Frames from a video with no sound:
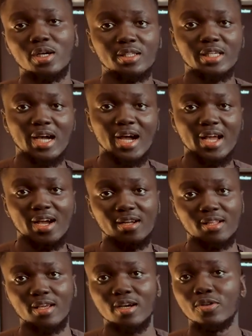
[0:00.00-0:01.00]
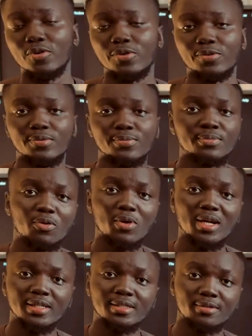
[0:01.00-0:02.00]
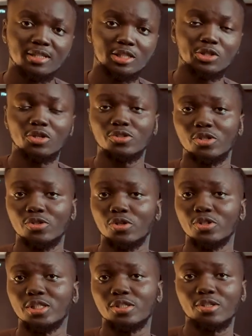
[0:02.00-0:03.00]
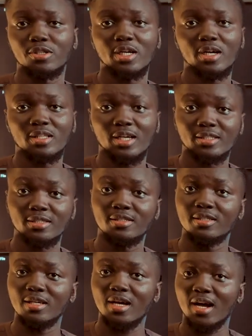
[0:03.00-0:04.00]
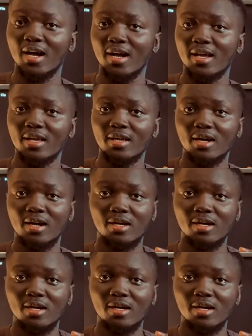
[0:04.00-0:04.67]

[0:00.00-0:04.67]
the high and the low, when it does not touch each other, that is the high